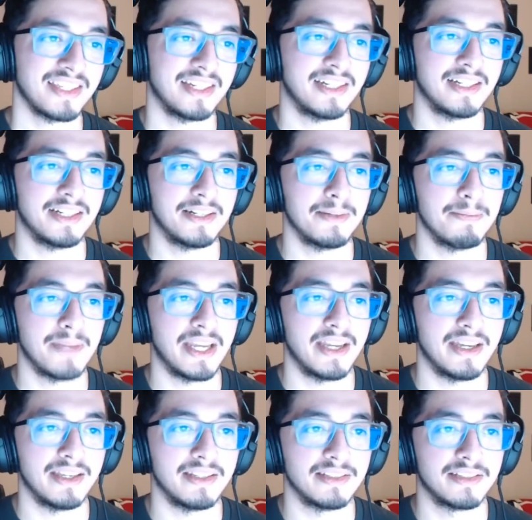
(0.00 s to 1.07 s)

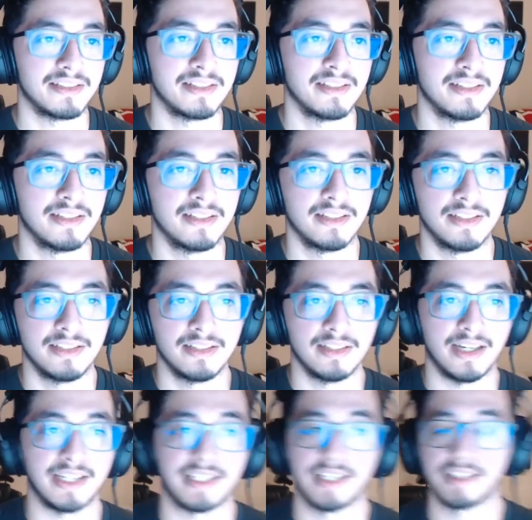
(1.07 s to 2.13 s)
And
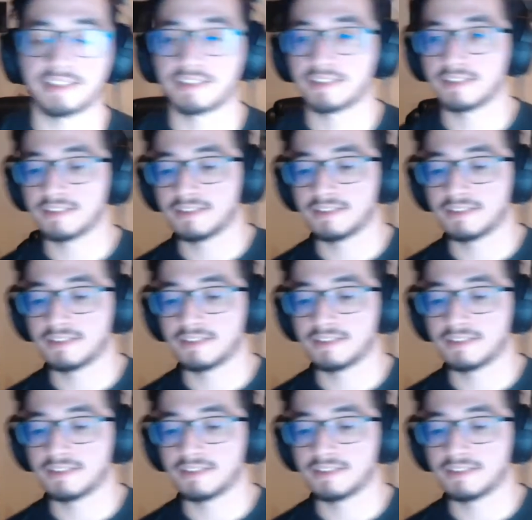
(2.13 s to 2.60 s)
I guess